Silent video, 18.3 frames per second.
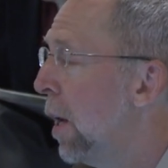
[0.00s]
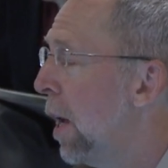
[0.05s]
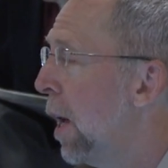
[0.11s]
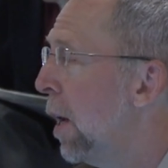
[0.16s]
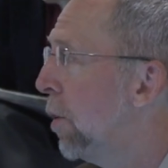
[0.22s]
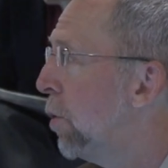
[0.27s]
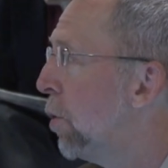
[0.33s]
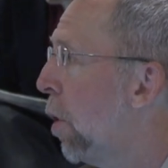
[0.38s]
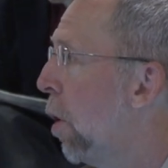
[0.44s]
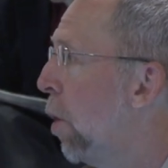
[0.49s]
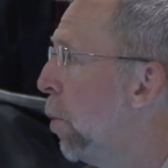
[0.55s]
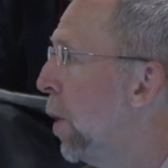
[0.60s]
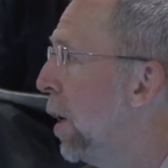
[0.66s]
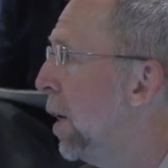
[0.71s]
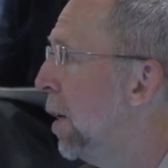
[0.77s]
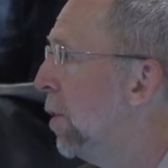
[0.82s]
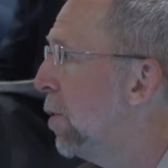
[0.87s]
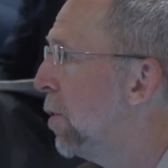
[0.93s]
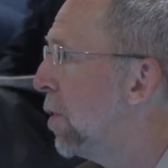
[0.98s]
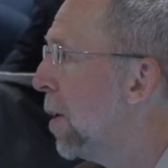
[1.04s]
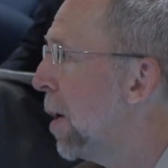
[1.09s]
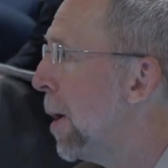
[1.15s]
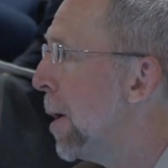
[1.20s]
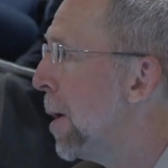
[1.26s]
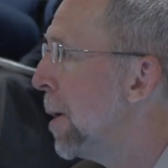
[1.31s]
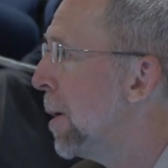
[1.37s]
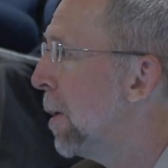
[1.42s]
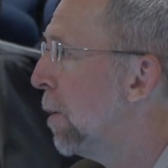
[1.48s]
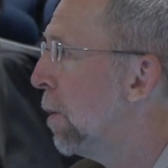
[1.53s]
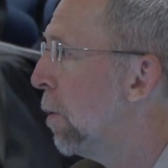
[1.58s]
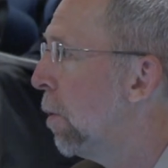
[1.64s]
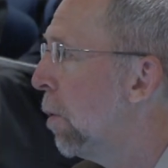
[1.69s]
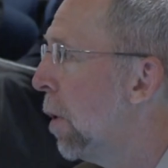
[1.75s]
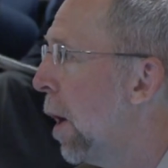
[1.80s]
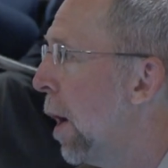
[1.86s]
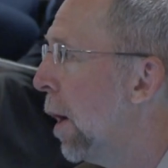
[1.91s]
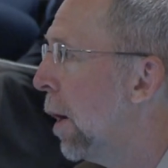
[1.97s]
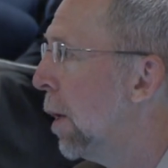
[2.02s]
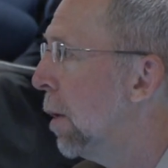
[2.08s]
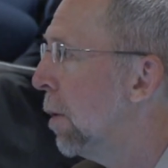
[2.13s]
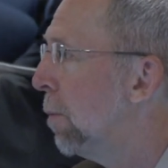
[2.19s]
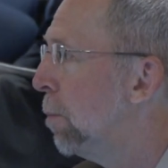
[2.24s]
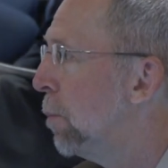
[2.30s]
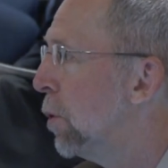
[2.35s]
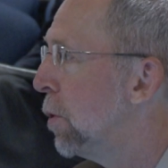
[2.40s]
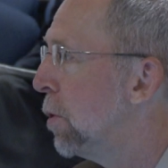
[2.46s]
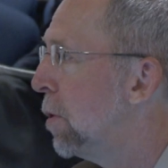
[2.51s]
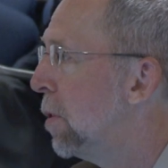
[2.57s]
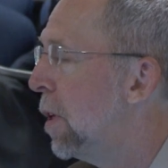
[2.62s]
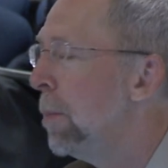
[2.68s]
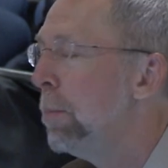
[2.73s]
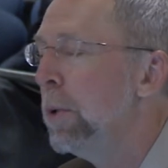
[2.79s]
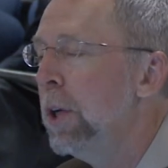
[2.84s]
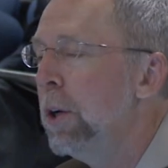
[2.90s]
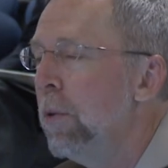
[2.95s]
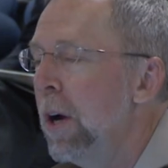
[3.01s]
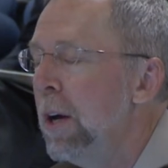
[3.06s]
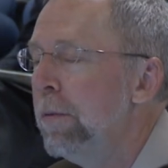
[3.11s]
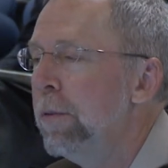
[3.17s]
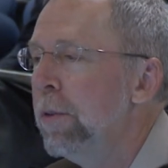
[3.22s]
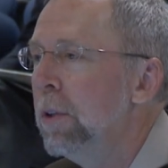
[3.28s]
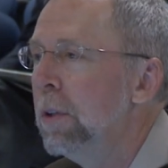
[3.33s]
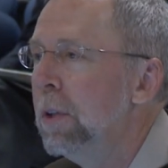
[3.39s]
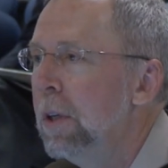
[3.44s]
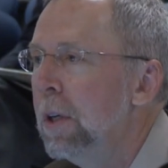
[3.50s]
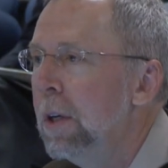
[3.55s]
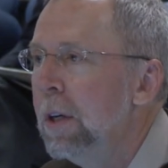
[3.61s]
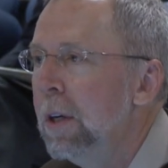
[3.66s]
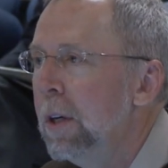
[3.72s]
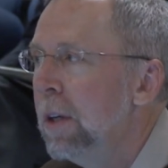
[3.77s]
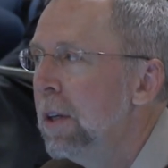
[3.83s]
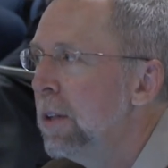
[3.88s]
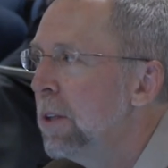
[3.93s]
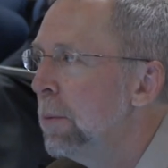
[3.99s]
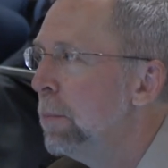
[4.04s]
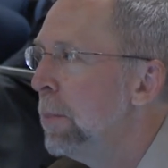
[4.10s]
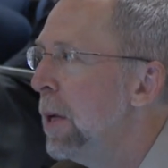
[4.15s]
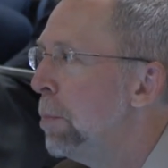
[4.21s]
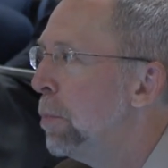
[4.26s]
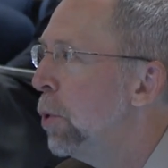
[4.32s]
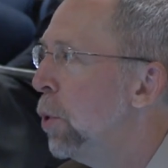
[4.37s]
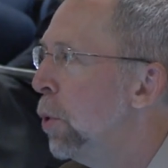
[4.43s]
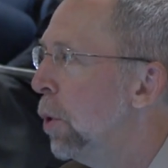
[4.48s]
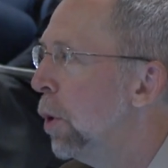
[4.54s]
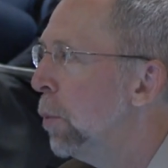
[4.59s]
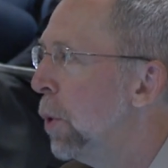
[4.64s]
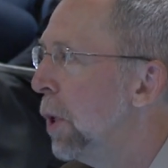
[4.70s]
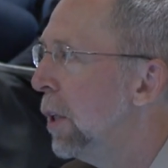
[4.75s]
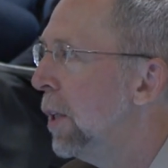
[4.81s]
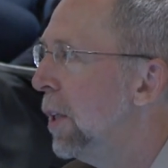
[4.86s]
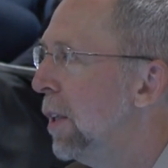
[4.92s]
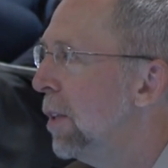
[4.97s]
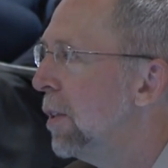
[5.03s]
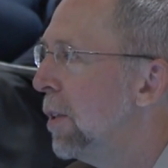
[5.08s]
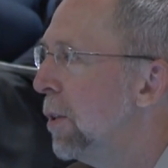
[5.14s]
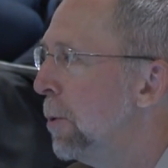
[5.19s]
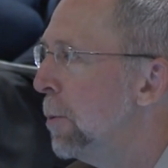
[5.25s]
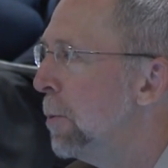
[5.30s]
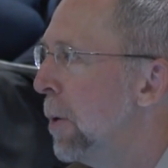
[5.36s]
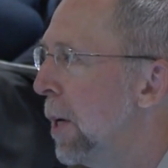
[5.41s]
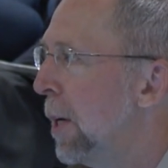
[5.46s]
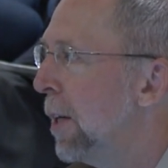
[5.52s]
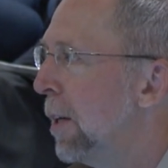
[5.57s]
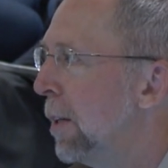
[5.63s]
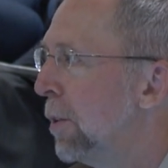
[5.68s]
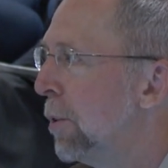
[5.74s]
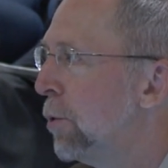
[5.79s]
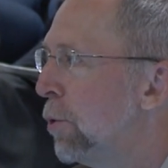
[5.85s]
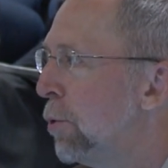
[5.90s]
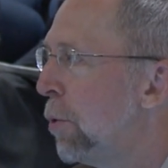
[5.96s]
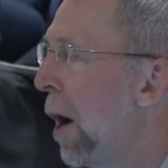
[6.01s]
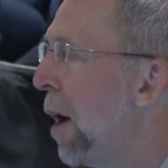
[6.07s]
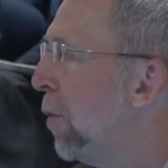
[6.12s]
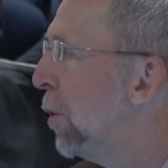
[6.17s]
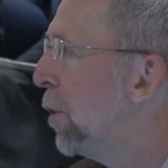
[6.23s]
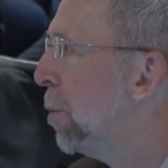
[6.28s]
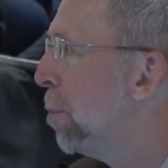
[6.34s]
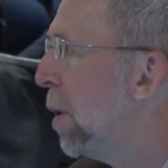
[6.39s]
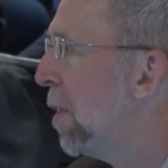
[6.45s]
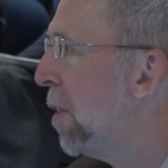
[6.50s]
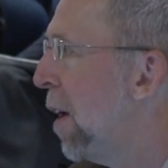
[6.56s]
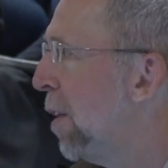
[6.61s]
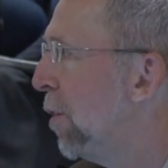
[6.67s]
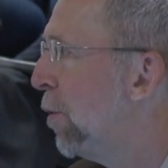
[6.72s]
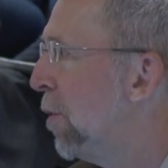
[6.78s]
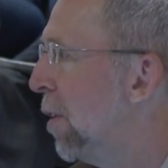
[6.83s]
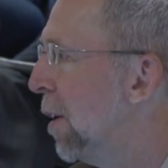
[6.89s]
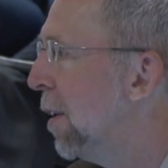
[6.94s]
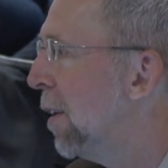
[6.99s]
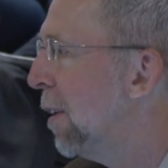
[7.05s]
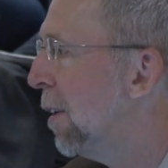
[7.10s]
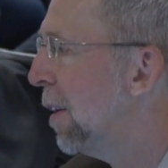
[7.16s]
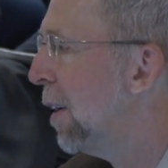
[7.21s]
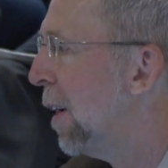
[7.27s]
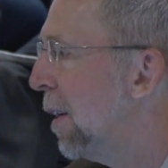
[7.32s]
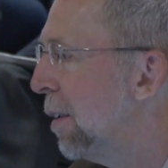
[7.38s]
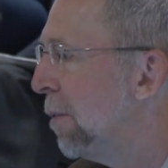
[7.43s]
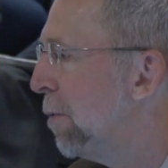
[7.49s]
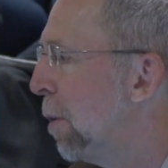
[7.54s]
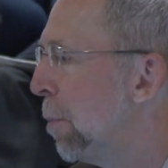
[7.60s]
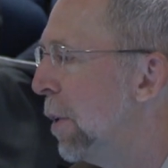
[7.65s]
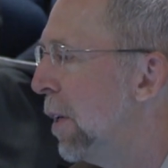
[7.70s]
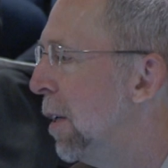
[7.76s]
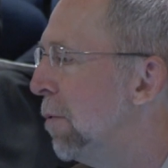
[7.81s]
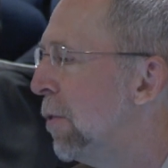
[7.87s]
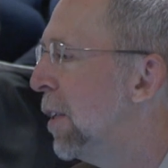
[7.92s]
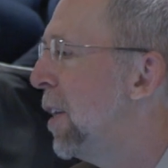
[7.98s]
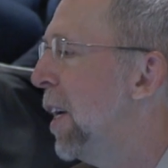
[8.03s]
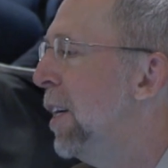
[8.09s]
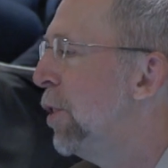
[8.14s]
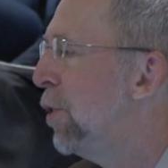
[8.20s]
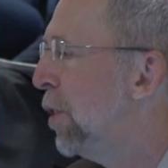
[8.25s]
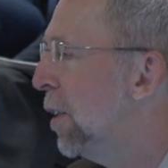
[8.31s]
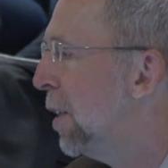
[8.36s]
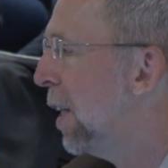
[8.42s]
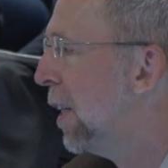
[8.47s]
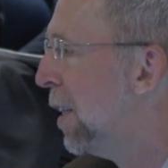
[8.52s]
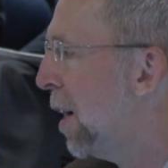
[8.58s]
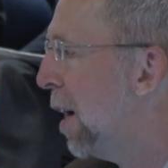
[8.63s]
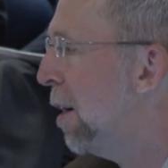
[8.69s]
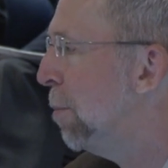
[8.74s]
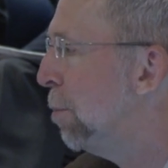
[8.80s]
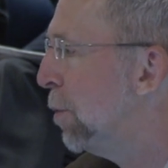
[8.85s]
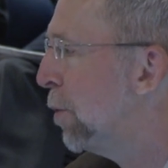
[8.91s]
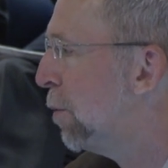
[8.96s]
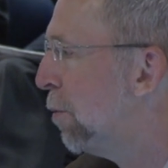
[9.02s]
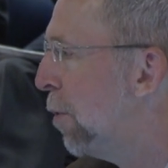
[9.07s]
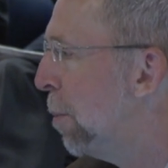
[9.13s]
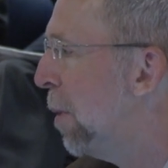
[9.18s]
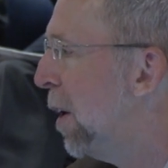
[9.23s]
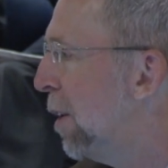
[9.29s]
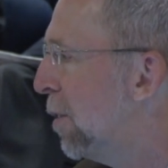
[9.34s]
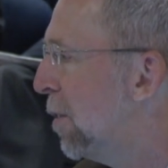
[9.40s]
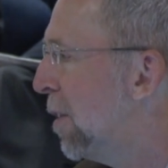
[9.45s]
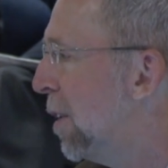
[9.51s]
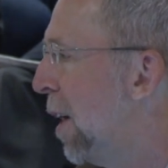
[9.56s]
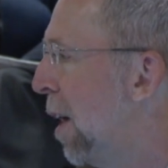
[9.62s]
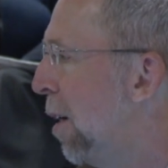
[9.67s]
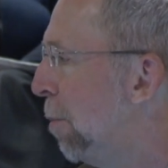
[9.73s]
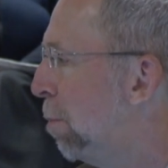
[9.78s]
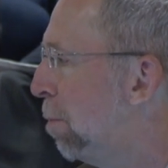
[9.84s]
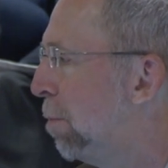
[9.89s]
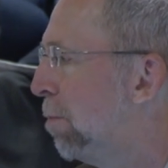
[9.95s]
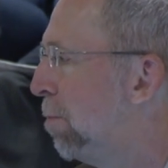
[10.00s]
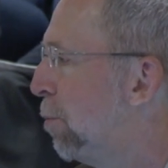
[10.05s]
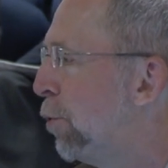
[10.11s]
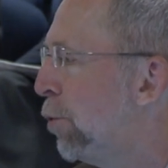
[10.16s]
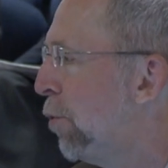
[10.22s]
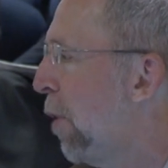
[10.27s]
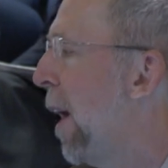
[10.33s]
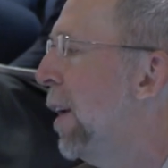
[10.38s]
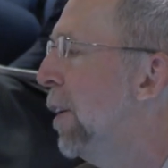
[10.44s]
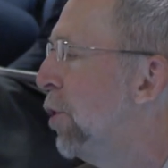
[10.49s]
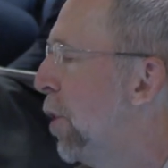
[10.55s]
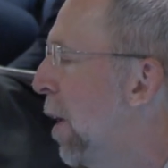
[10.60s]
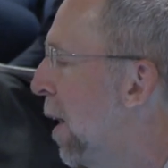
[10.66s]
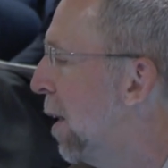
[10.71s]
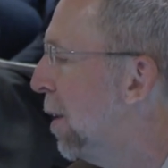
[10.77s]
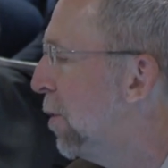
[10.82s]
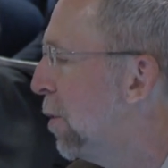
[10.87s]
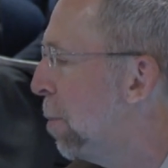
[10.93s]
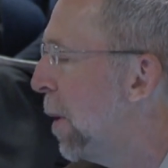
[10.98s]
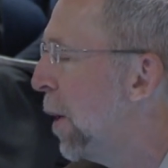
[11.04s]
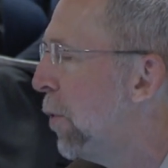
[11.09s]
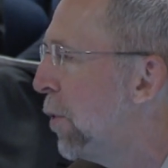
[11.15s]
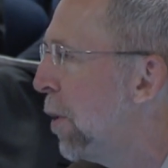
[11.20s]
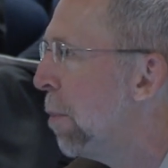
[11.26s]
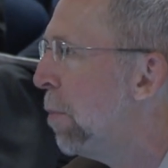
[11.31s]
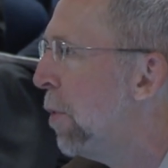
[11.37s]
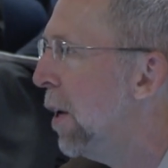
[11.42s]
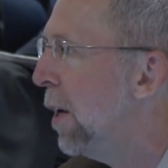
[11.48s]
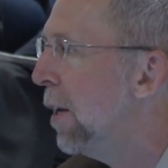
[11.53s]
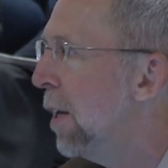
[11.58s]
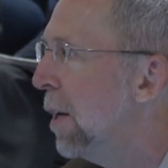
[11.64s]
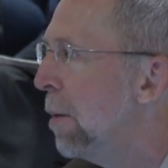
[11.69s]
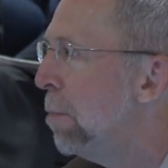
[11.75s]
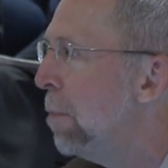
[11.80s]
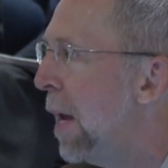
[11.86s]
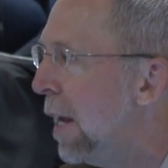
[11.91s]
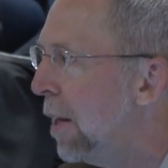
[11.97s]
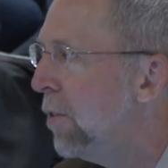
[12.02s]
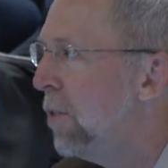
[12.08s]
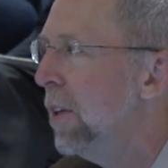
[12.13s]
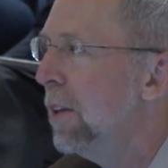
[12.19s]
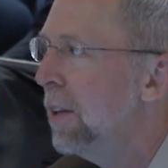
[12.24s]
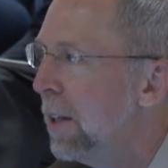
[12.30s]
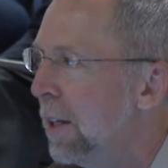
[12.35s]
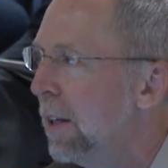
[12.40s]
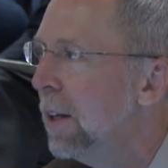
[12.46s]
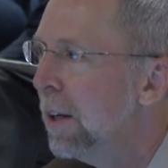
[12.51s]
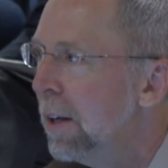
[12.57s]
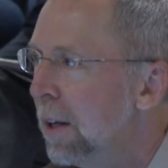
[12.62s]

As always, uh, I am just deeply grateful to people who are willing to uh, travel to Bethesda uh, from an invitation that comes from us to help strategize about something, and amazingly,